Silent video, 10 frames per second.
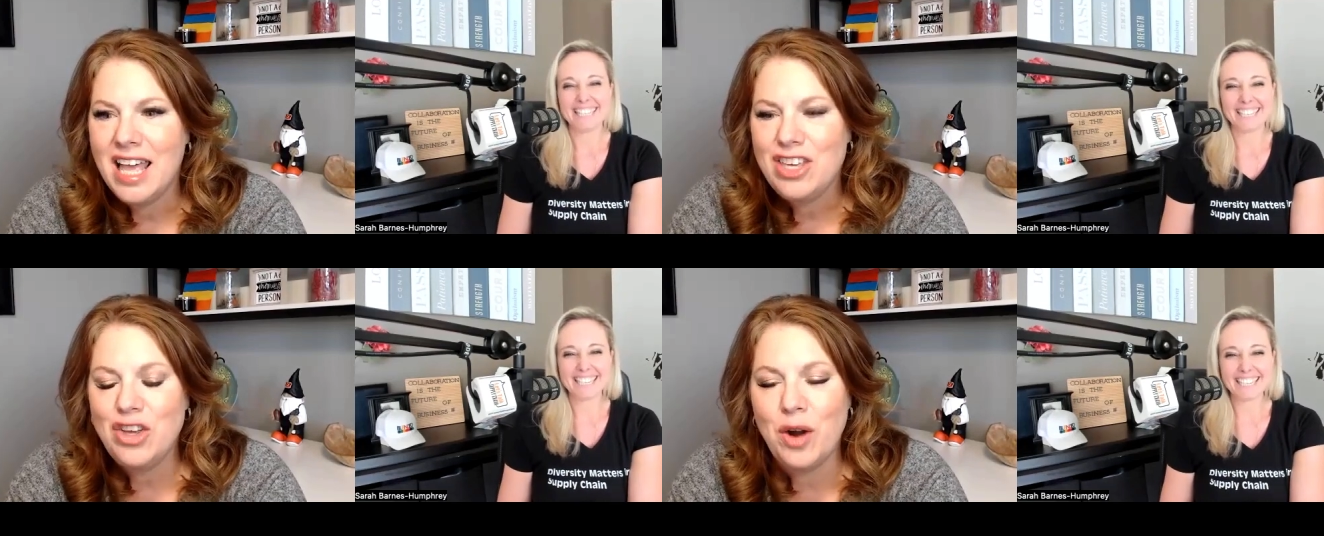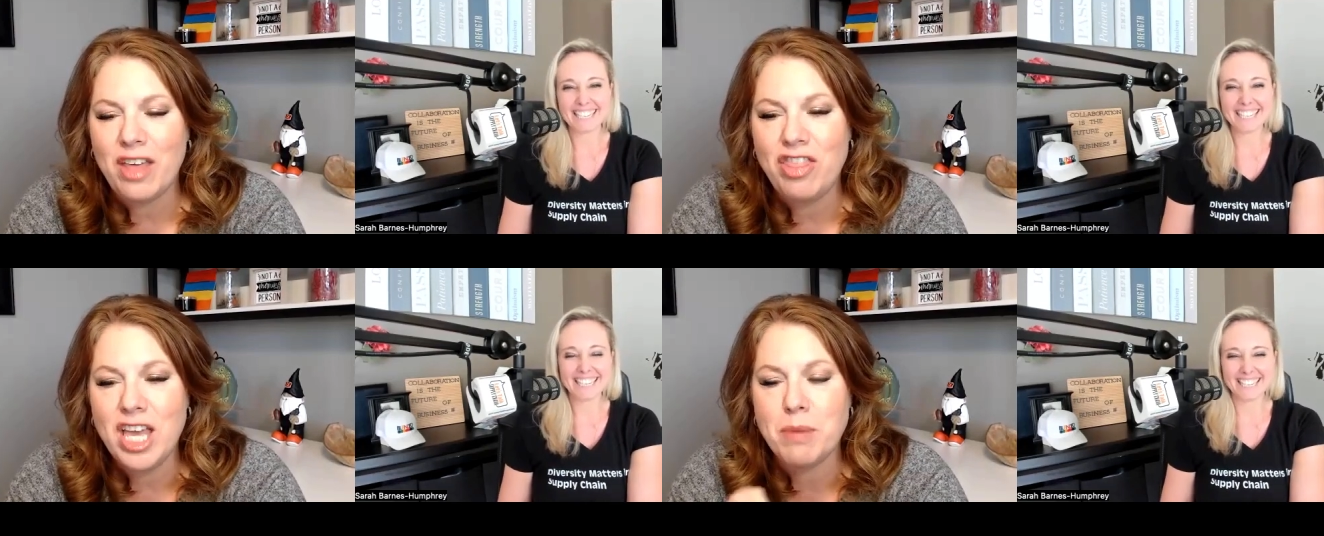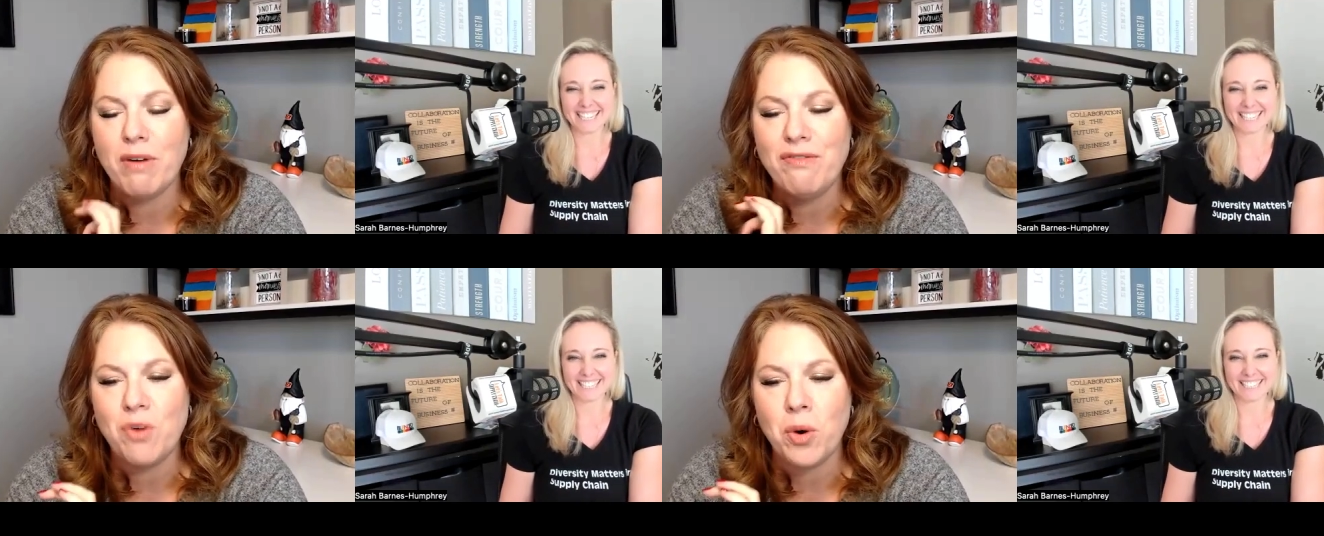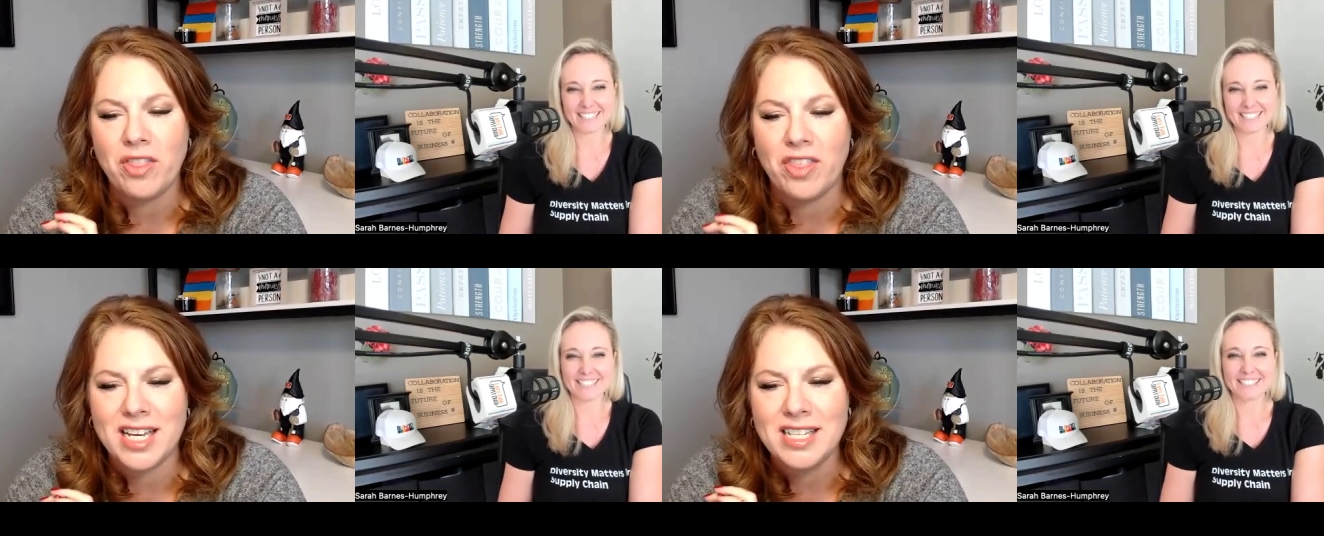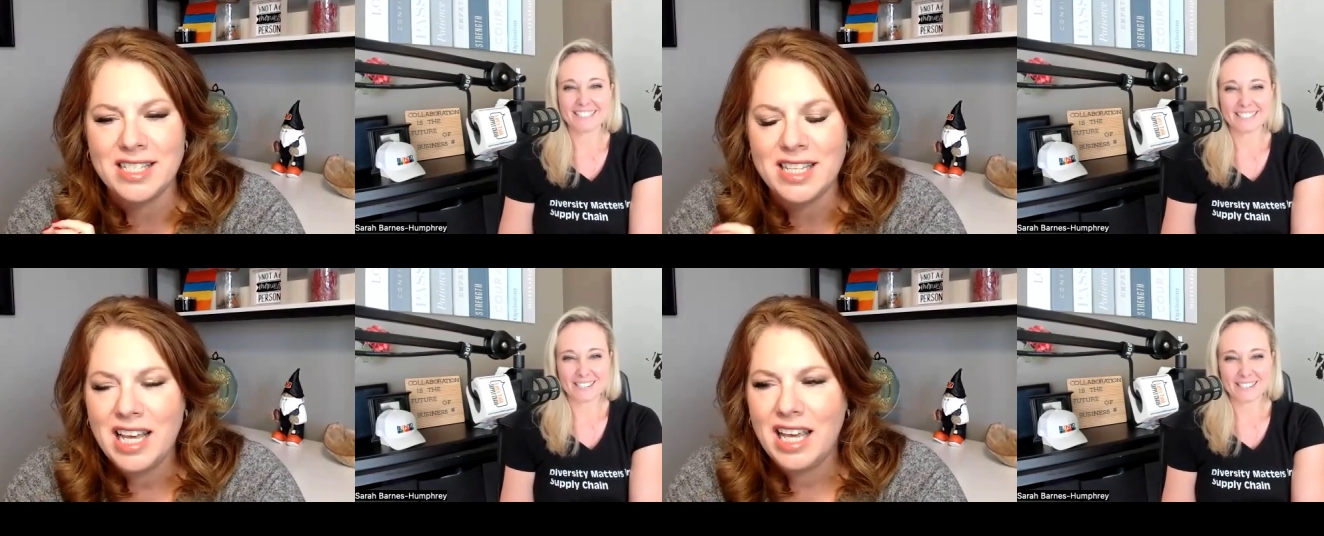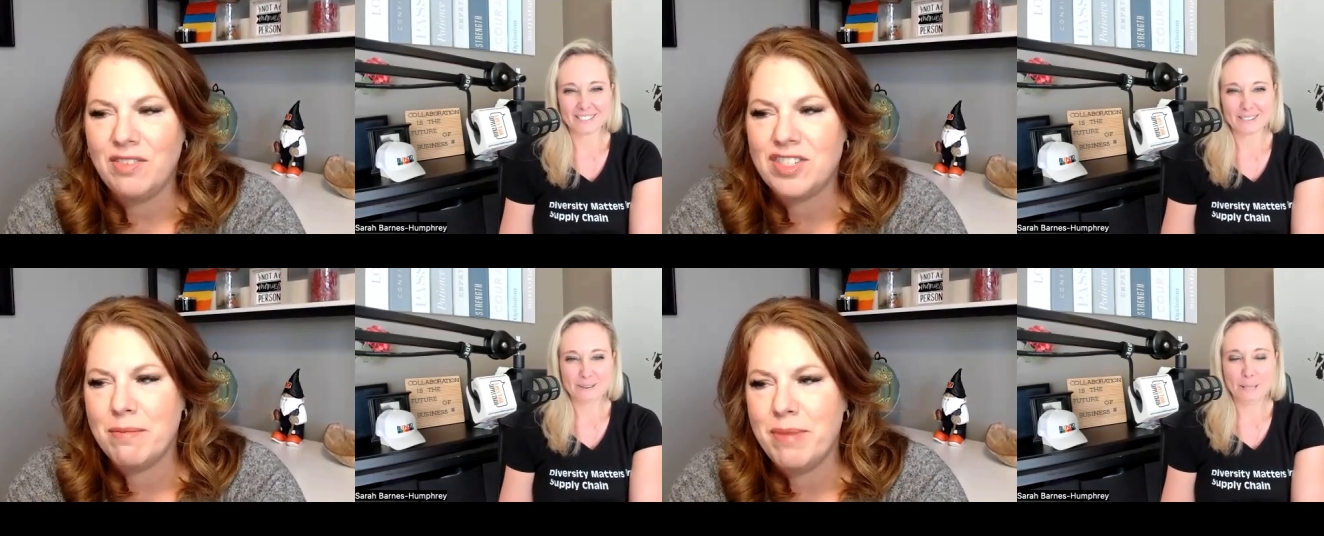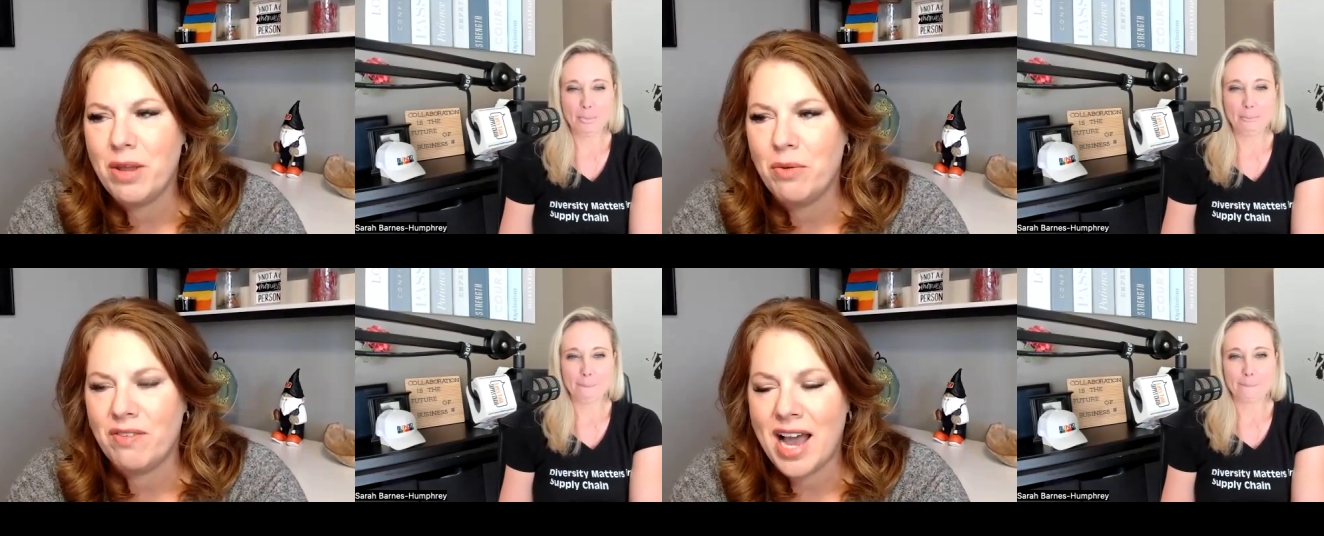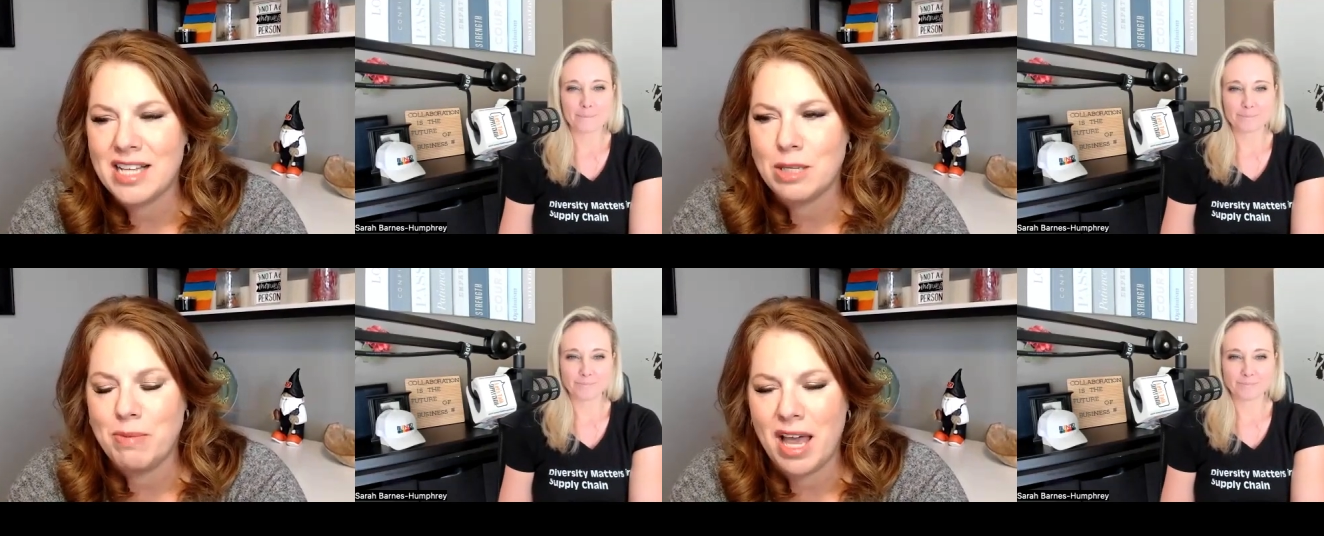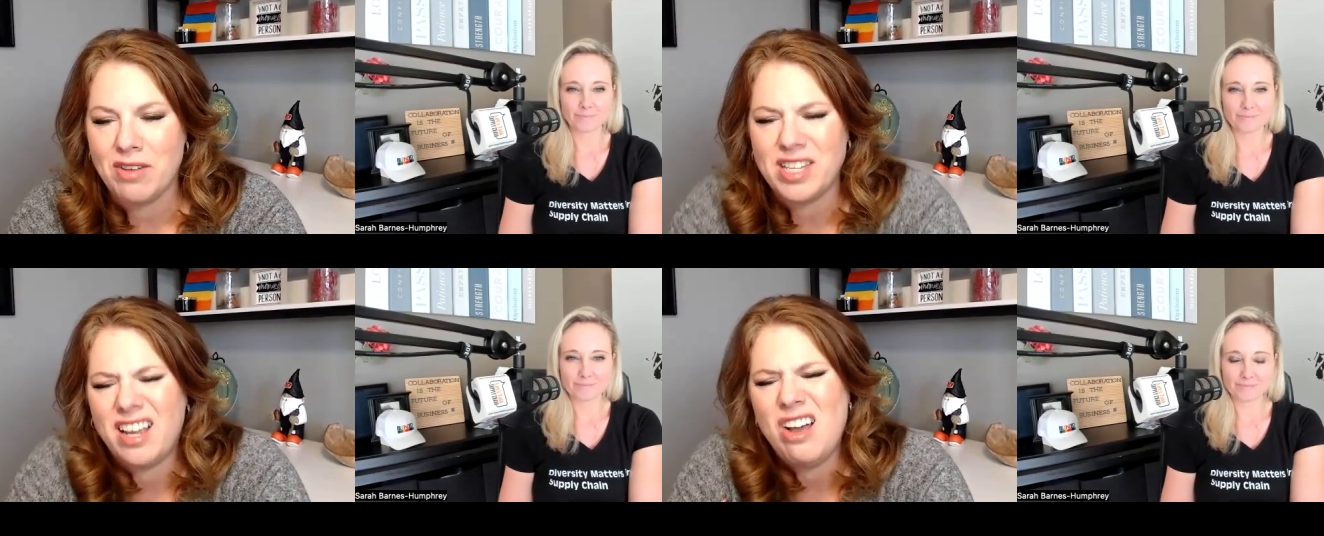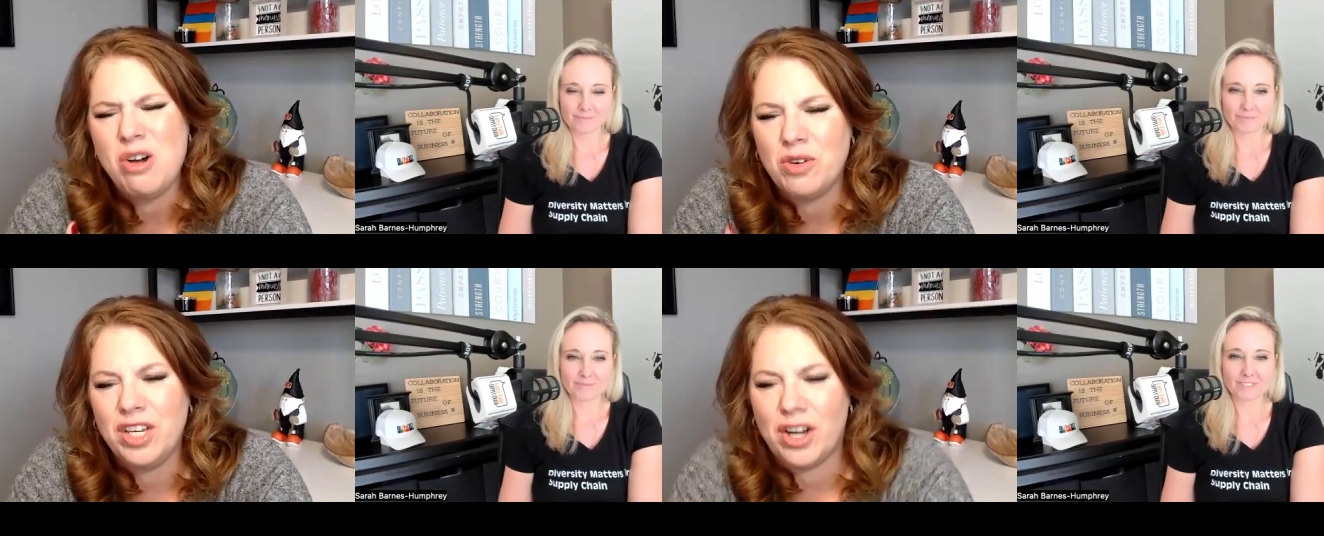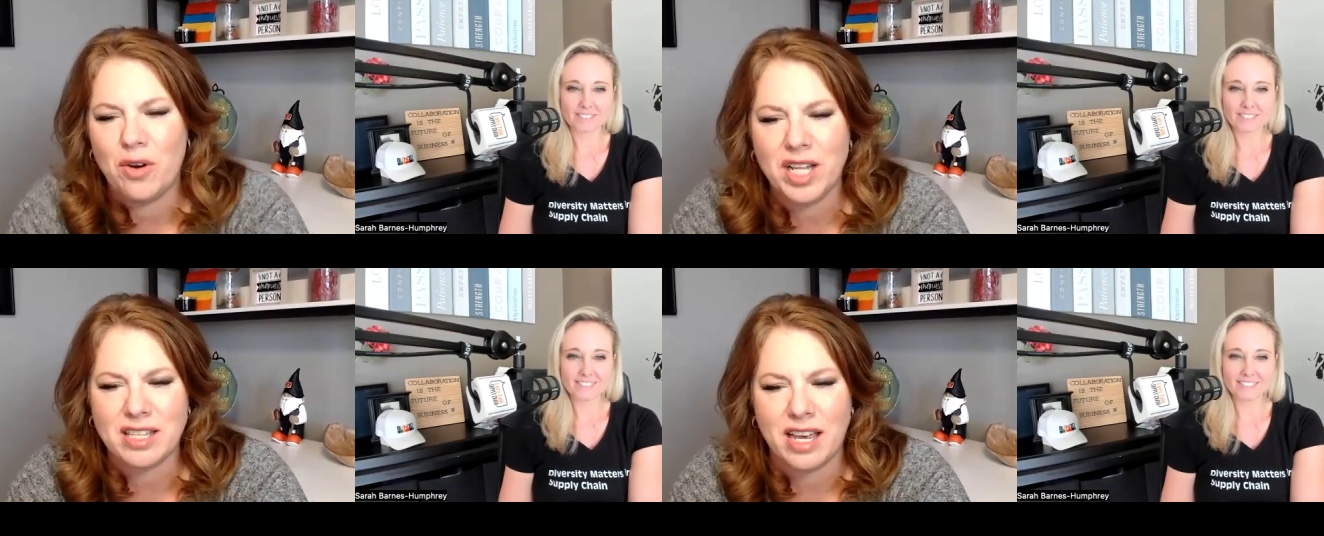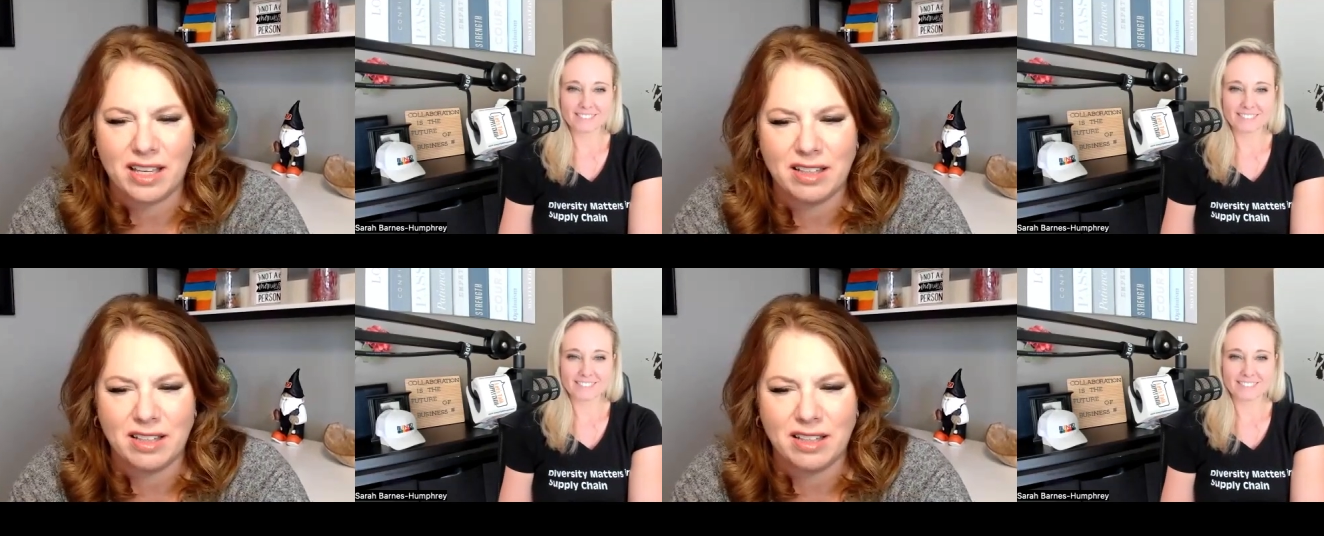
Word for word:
Speaker 1: you know i think before this if somebody would have asked me i was like oh you know it's like